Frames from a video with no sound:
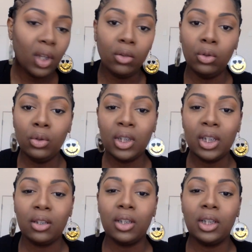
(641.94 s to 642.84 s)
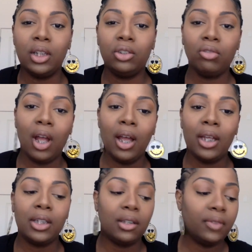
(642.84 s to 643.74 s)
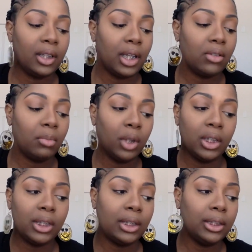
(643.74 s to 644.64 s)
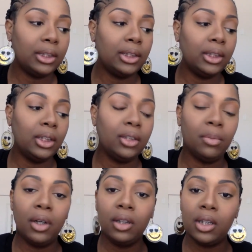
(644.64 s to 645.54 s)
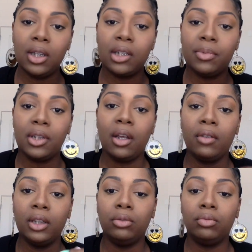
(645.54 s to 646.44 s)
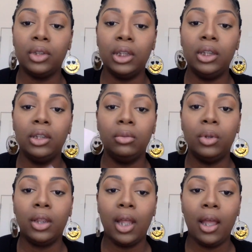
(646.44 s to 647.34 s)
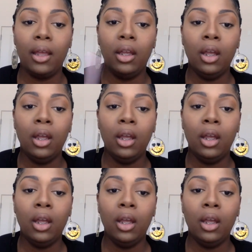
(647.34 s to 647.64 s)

you use it, it starts to get dry and stuff like that. So I'm gonna test it to see, because the Better Than Sex mascara is really good with that,